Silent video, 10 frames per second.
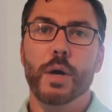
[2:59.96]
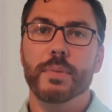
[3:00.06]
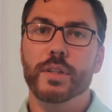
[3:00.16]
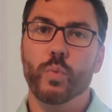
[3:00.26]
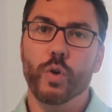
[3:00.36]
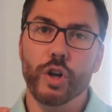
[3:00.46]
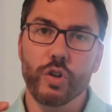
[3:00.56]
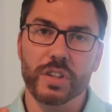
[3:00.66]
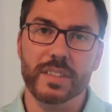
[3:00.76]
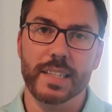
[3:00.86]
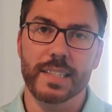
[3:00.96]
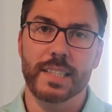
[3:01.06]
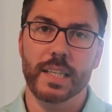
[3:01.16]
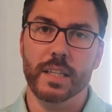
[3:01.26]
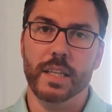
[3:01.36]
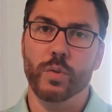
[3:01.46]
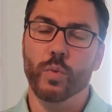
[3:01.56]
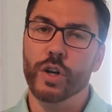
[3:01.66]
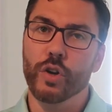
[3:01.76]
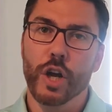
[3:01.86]
But the one who looks intently, the
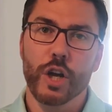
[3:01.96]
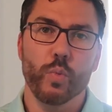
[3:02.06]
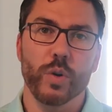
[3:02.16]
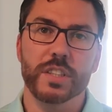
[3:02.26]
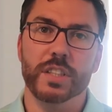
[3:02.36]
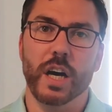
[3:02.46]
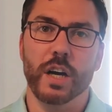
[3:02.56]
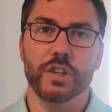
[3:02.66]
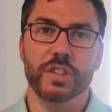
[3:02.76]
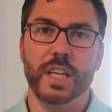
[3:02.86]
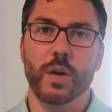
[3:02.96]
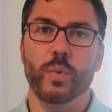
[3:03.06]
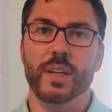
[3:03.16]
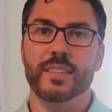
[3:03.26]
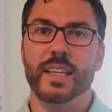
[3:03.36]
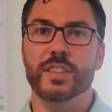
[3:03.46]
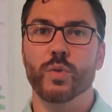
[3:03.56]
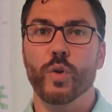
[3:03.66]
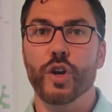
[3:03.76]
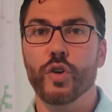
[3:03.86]
one who wants to understand what it says,
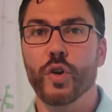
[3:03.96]
the one